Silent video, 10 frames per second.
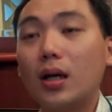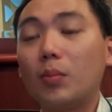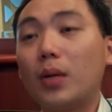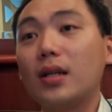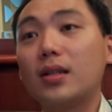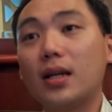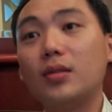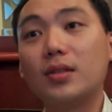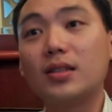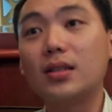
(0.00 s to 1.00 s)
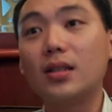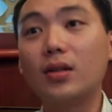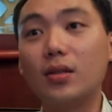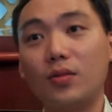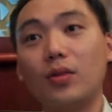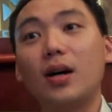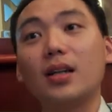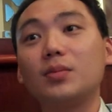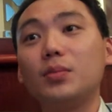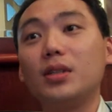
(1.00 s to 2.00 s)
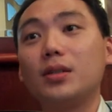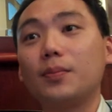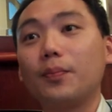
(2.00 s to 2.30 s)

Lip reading: And by the time you sit down, if you ask me,